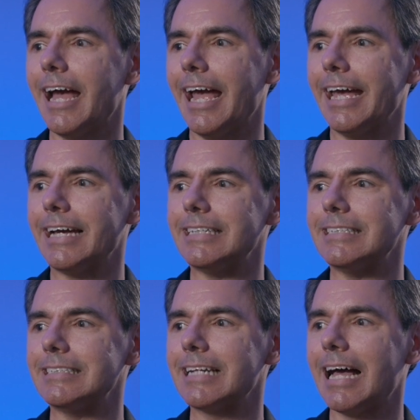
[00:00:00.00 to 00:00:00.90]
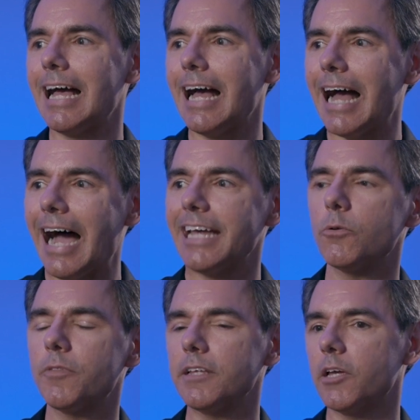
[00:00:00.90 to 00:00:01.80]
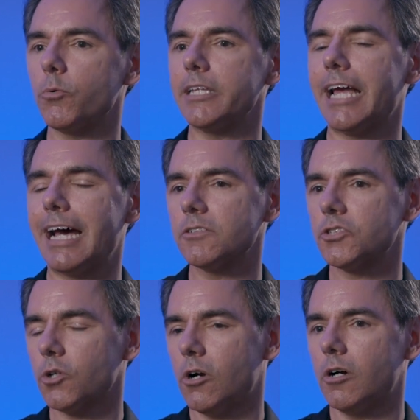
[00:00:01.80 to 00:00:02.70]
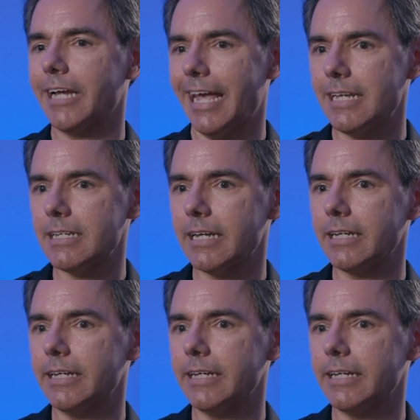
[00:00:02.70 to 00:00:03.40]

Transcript: And I don't think they really had a strong ending.